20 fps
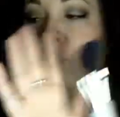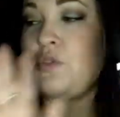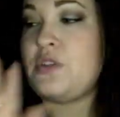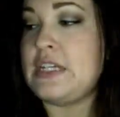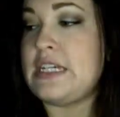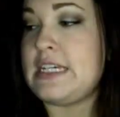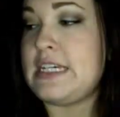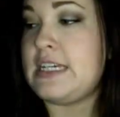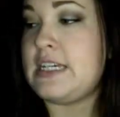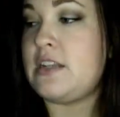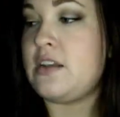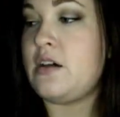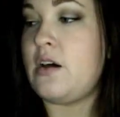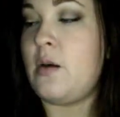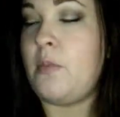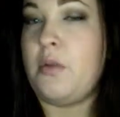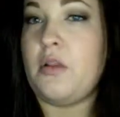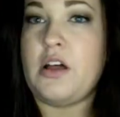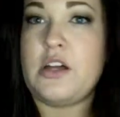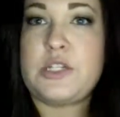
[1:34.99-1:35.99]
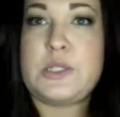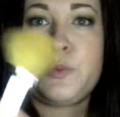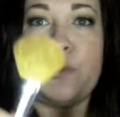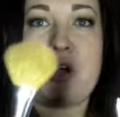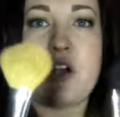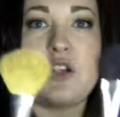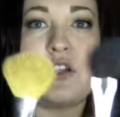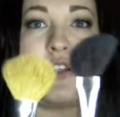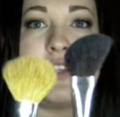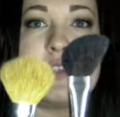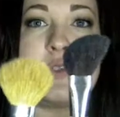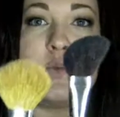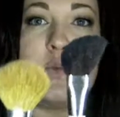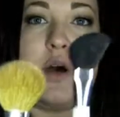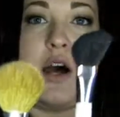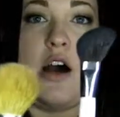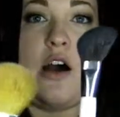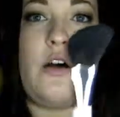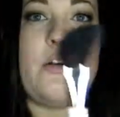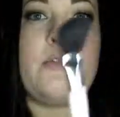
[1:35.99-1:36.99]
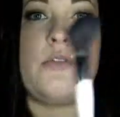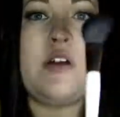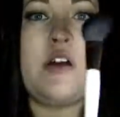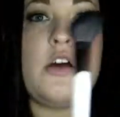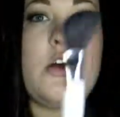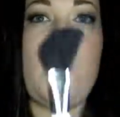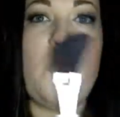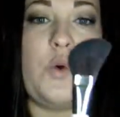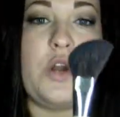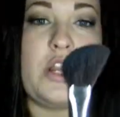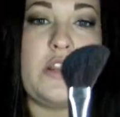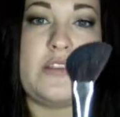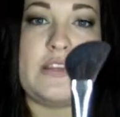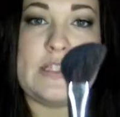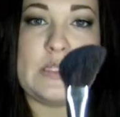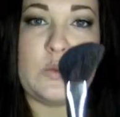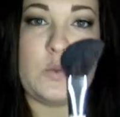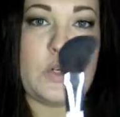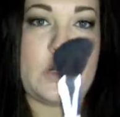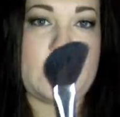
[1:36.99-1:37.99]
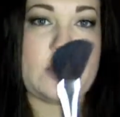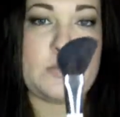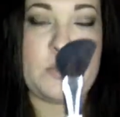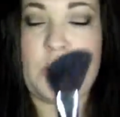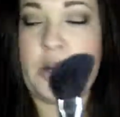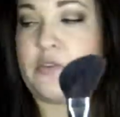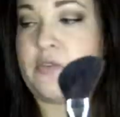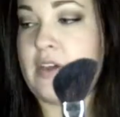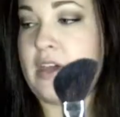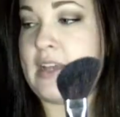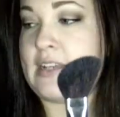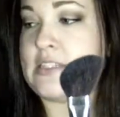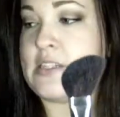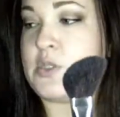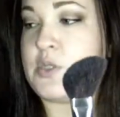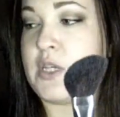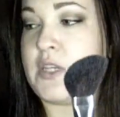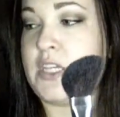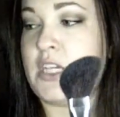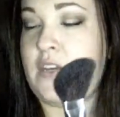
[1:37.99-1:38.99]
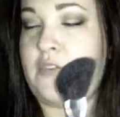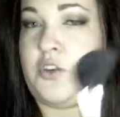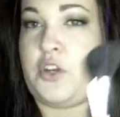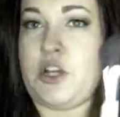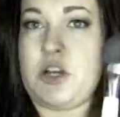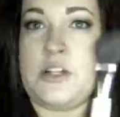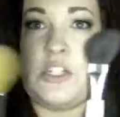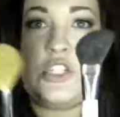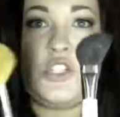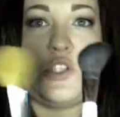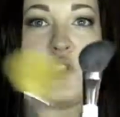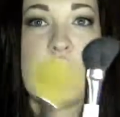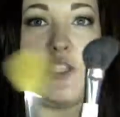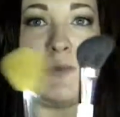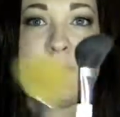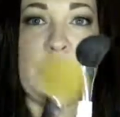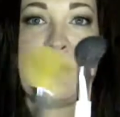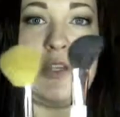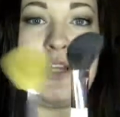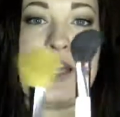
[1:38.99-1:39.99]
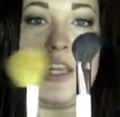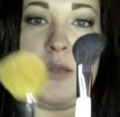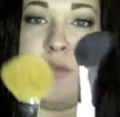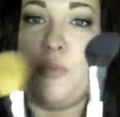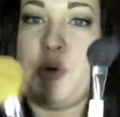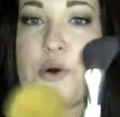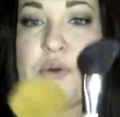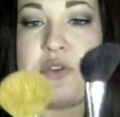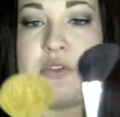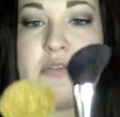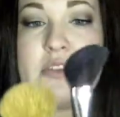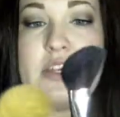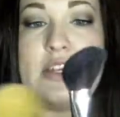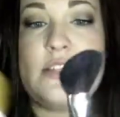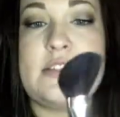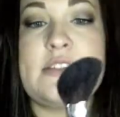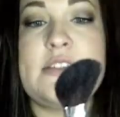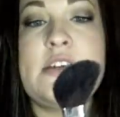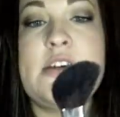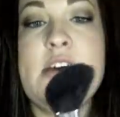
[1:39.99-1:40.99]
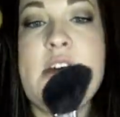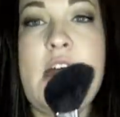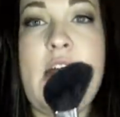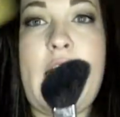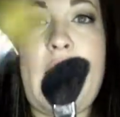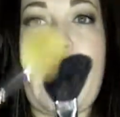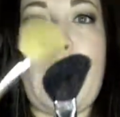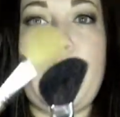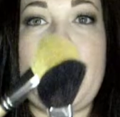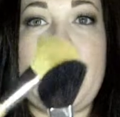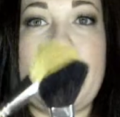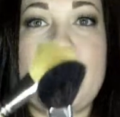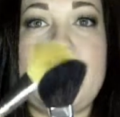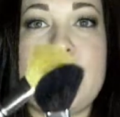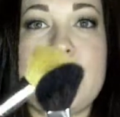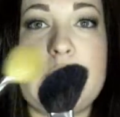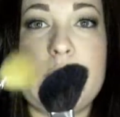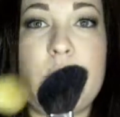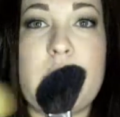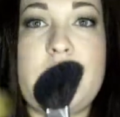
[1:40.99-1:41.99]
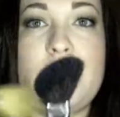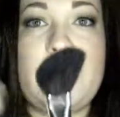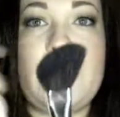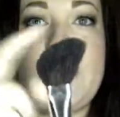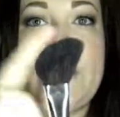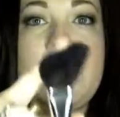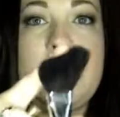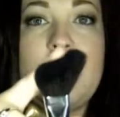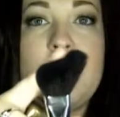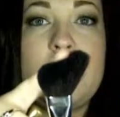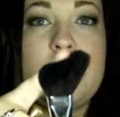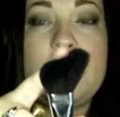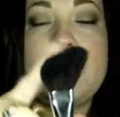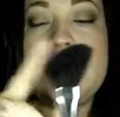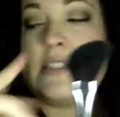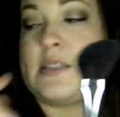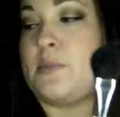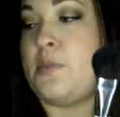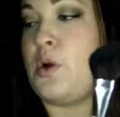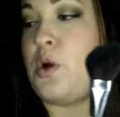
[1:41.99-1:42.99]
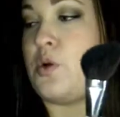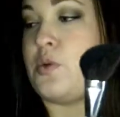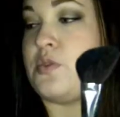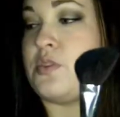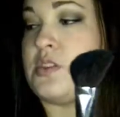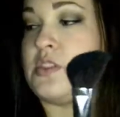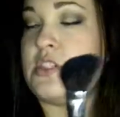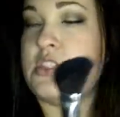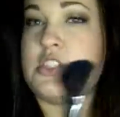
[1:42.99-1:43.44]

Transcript: don't need a blush brush as well. One of these works perfect. So I think if you're going to choose between getting both of these, I would get this one right here as opposed